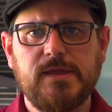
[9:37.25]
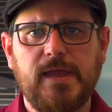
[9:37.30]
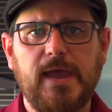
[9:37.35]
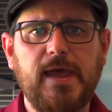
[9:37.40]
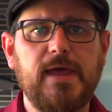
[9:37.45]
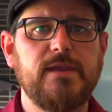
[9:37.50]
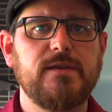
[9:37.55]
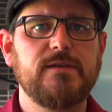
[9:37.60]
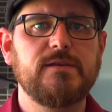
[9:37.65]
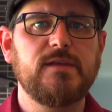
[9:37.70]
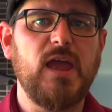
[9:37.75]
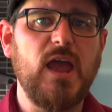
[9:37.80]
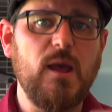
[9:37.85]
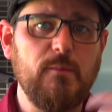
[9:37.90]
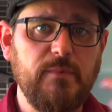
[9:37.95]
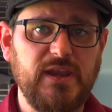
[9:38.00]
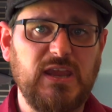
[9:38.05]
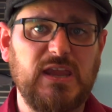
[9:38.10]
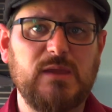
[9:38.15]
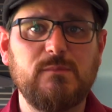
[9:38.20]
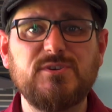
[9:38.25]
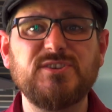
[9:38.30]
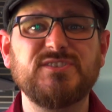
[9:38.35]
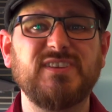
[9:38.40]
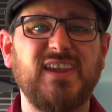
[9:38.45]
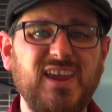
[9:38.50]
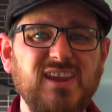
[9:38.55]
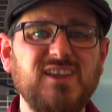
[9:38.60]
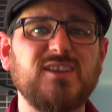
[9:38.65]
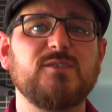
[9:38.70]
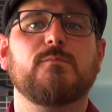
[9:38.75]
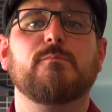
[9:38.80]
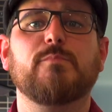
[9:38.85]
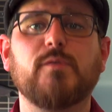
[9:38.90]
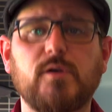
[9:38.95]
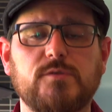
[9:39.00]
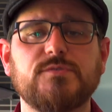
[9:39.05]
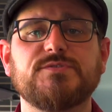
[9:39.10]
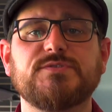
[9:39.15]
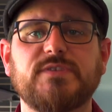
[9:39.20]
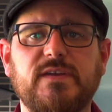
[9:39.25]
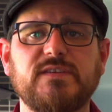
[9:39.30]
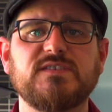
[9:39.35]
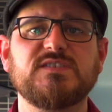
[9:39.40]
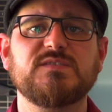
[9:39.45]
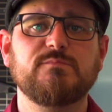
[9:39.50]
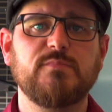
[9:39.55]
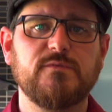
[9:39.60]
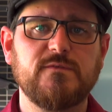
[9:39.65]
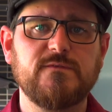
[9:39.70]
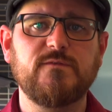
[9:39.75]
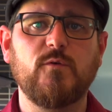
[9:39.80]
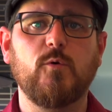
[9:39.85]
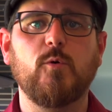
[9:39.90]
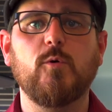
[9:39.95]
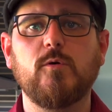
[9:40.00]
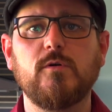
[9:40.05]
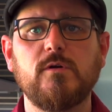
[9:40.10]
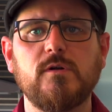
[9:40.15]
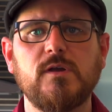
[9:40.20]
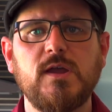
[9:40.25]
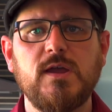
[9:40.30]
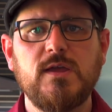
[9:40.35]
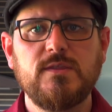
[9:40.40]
and how many images it can process before